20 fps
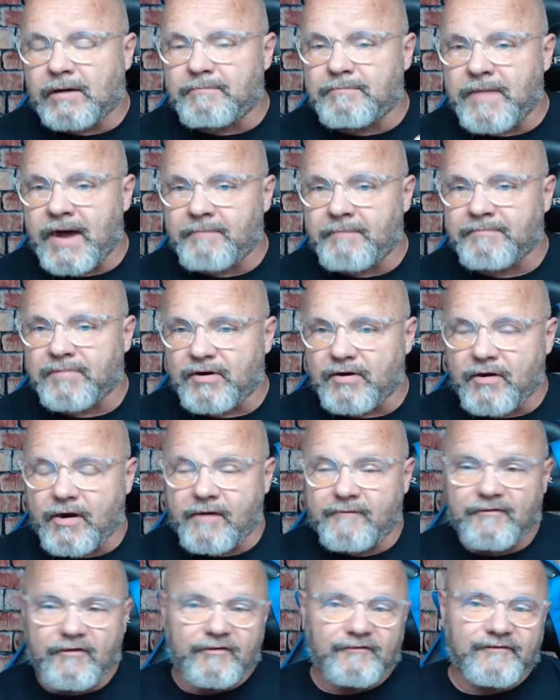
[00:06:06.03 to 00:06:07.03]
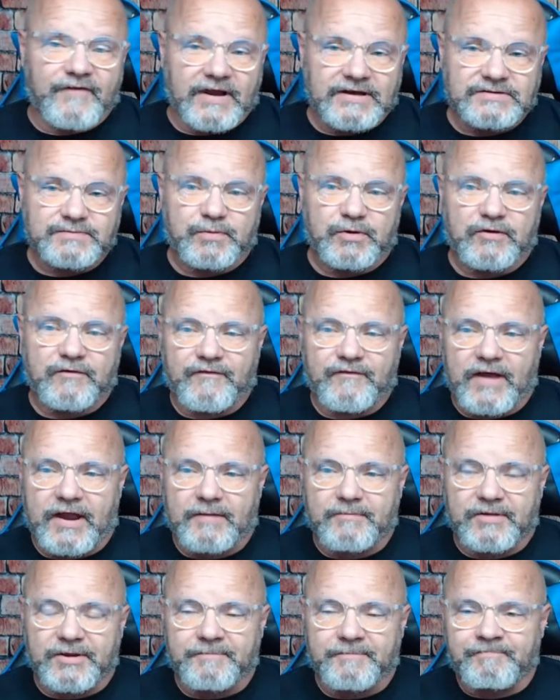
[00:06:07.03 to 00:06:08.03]
a member of our Facebook
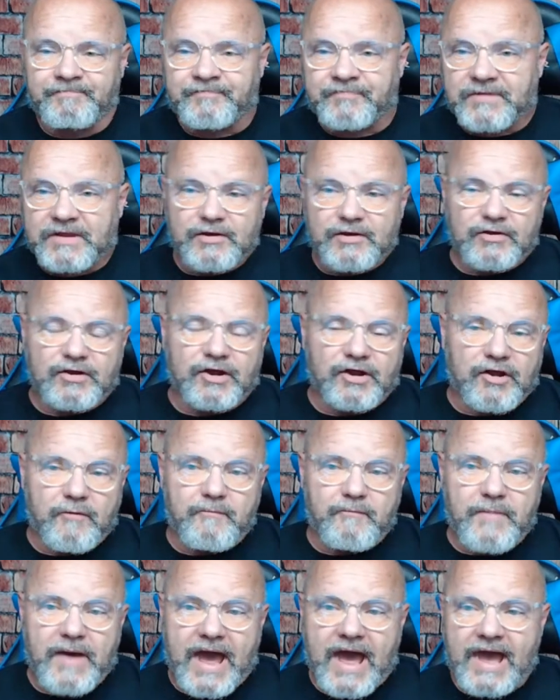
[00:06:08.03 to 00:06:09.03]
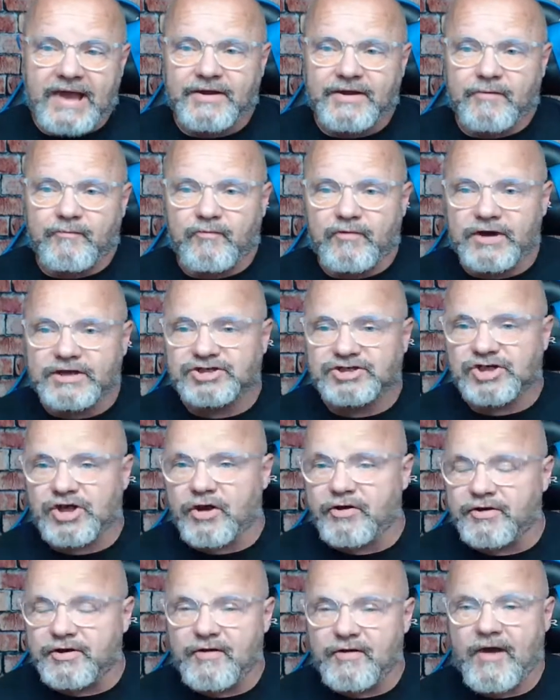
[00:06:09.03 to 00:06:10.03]
family, you can go back and we
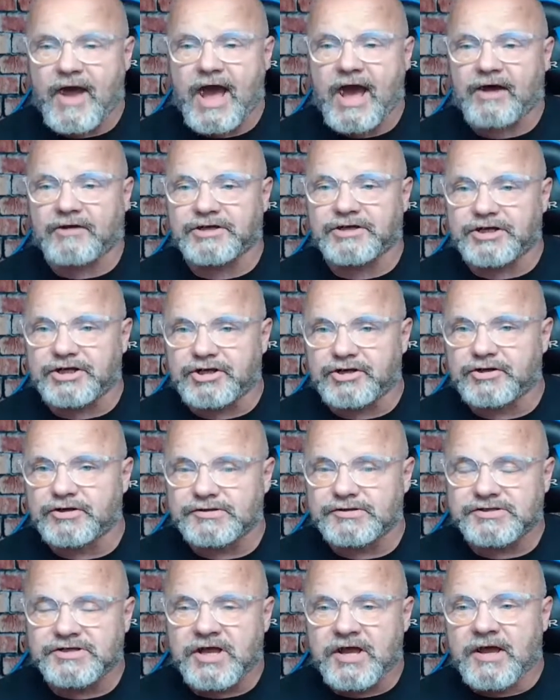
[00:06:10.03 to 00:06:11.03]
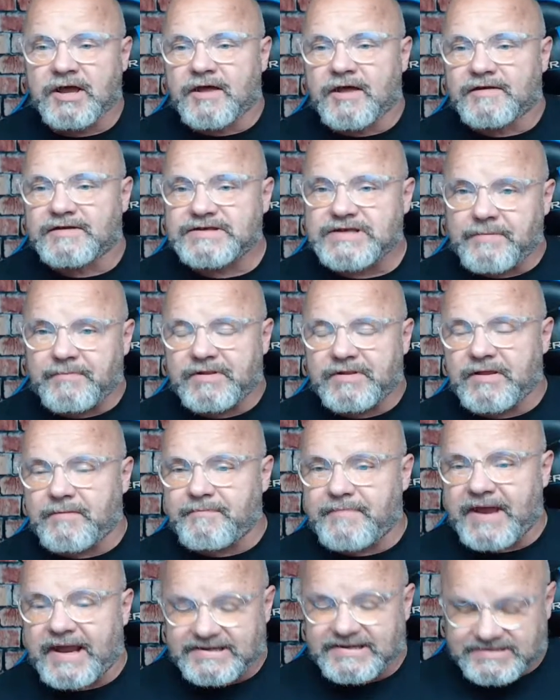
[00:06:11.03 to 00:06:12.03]
show you how to use some of the
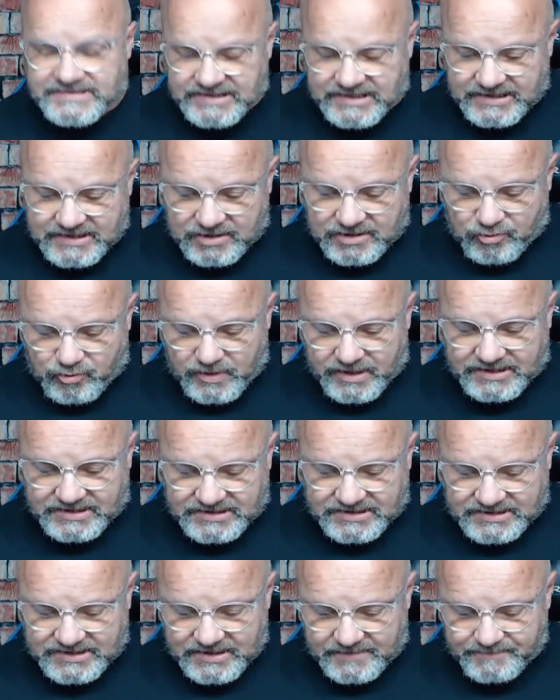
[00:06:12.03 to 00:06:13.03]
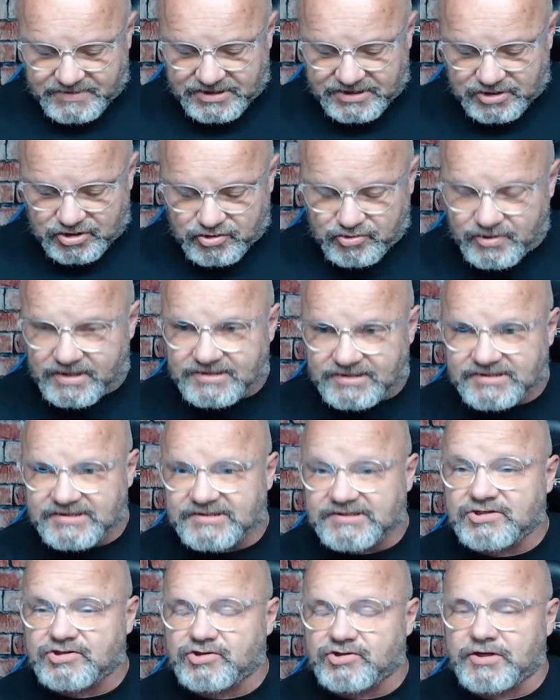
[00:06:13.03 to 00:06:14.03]
basic quick tips and tricks
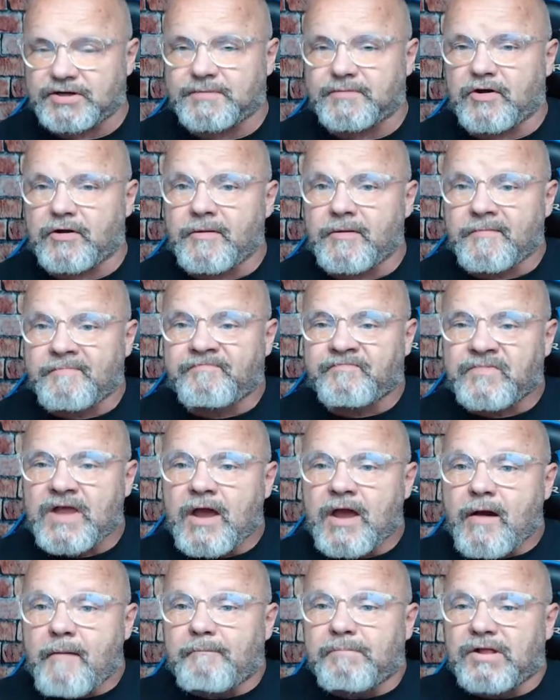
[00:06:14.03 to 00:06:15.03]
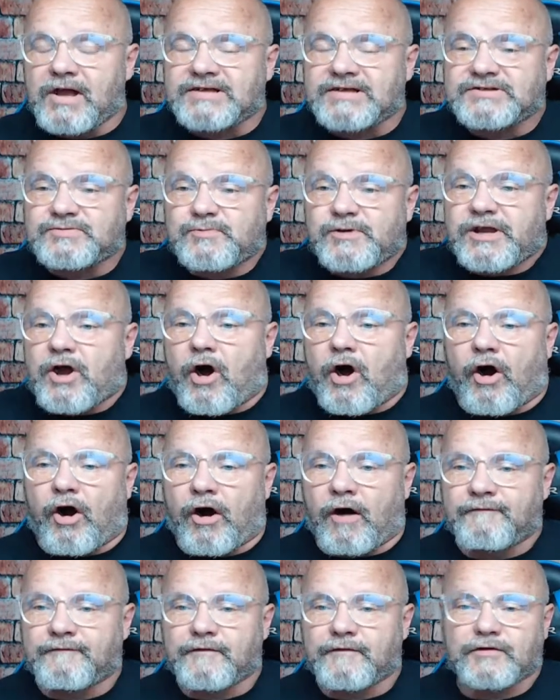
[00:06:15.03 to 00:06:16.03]
of StreamYard. Plus, we
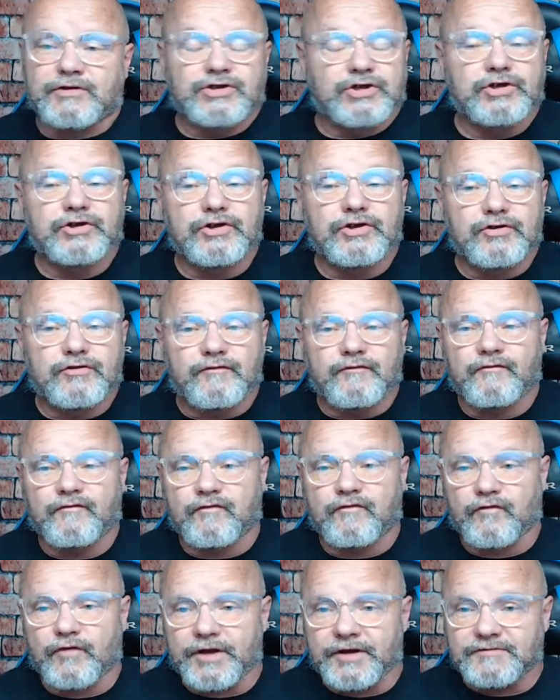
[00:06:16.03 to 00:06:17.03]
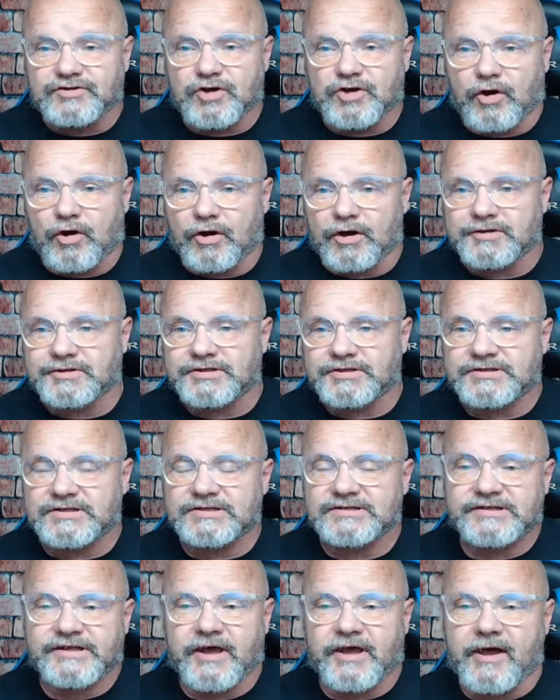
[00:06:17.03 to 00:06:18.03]
offer to you free of charge at
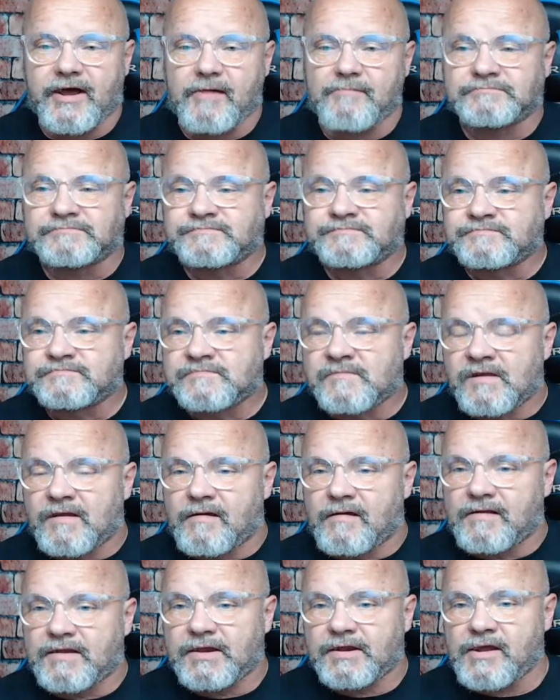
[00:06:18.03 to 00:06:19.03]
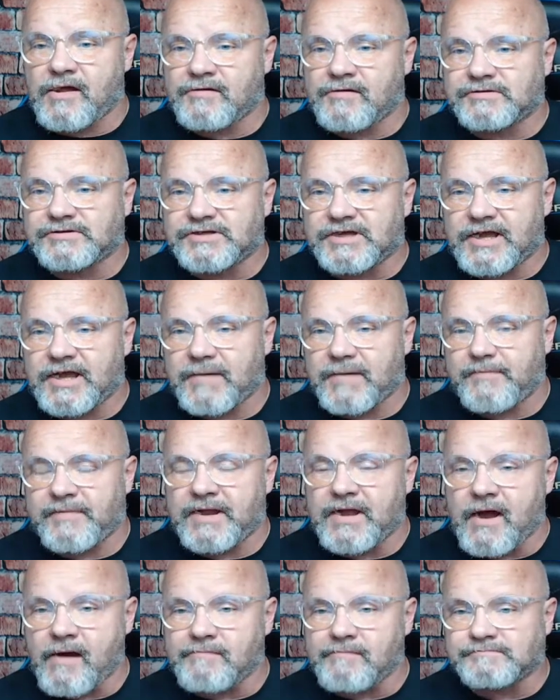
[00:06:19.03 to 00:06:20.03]
this time. You hit
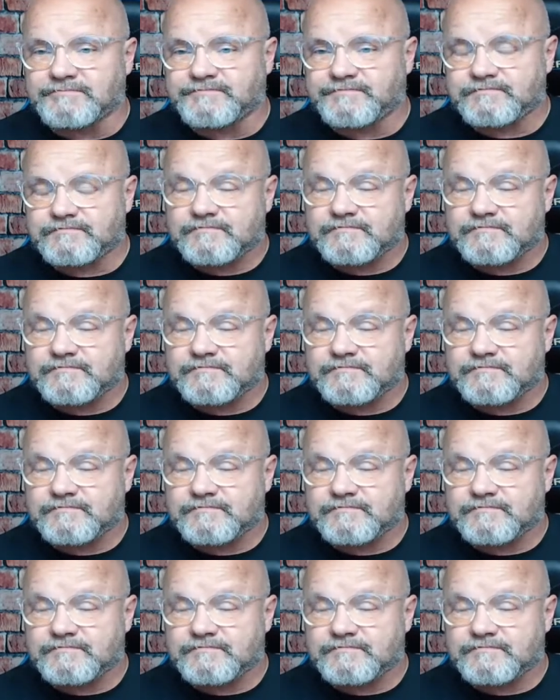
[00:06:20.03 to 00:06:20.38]
me up.